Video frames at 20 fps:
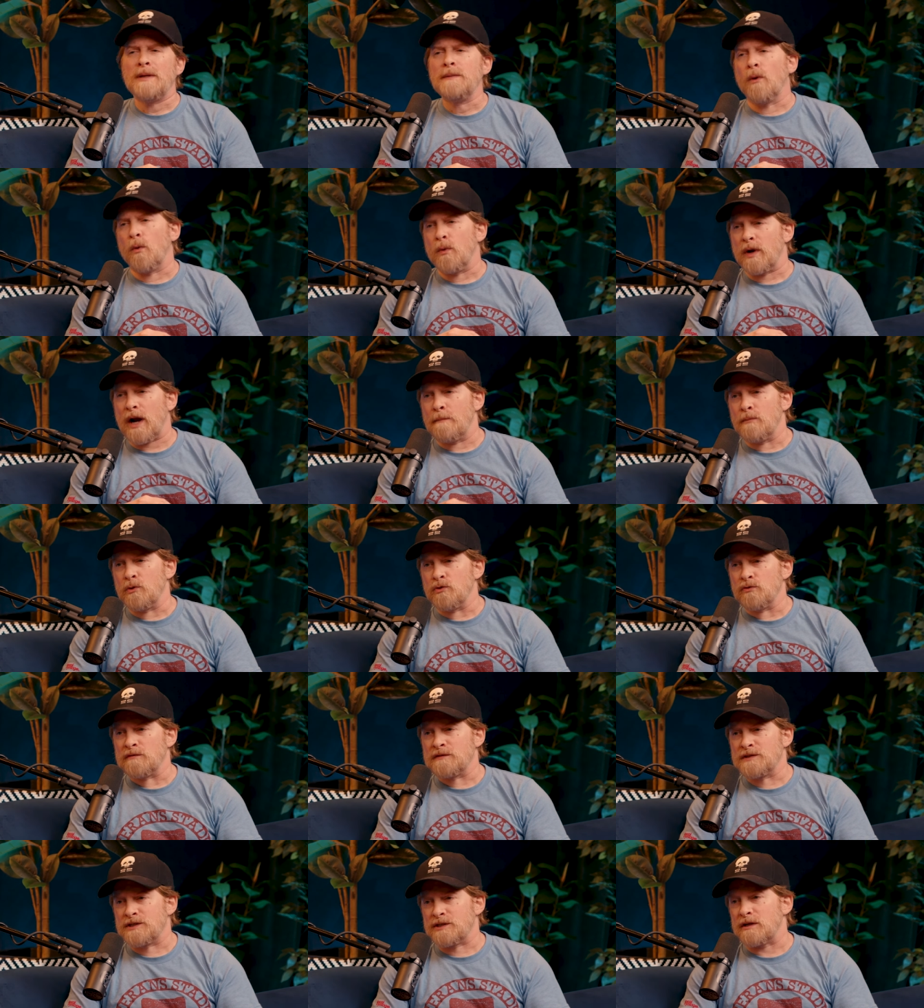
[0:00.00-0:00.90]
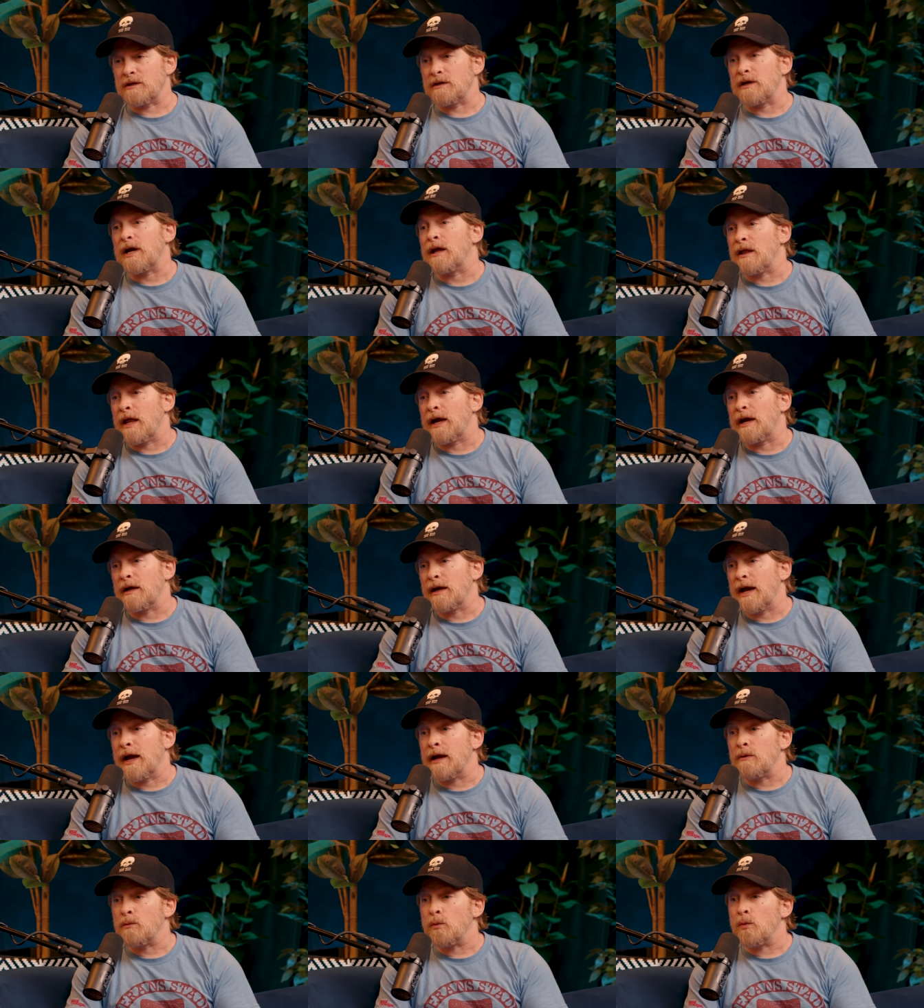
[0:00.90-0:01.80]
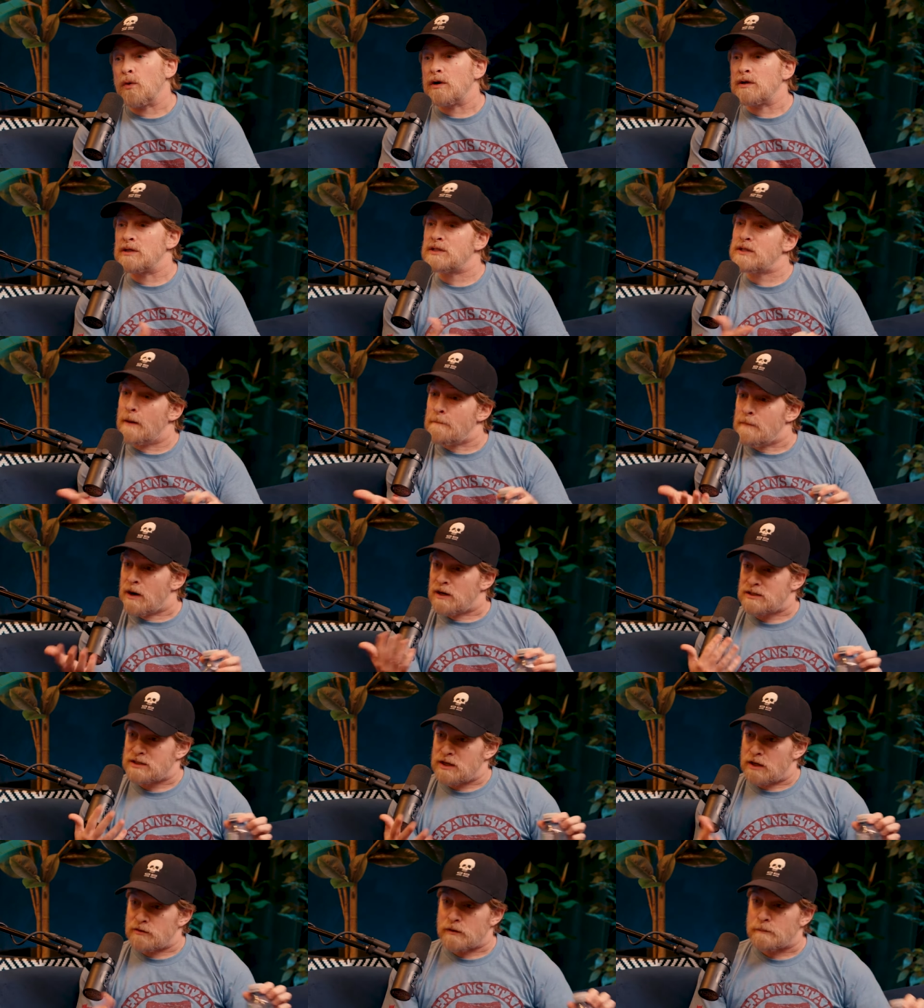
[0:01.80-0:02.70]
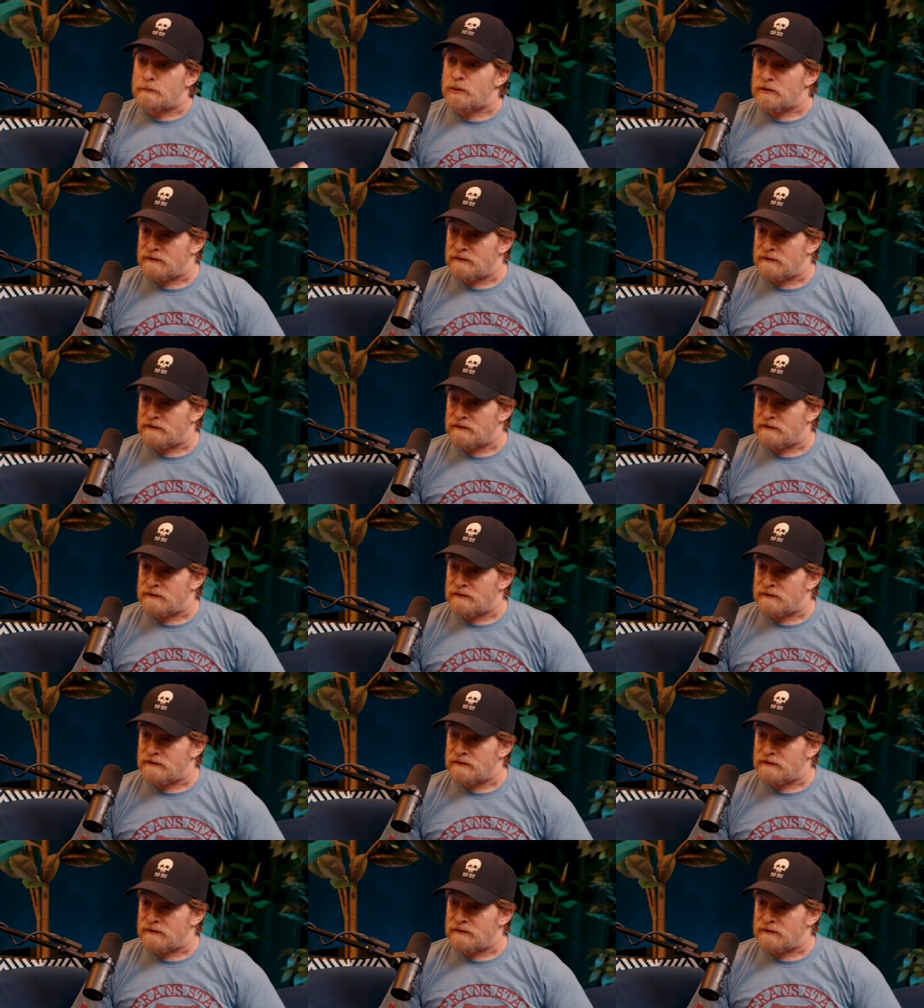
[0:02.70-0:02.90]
people when I moved to LA and was yeah. amongst other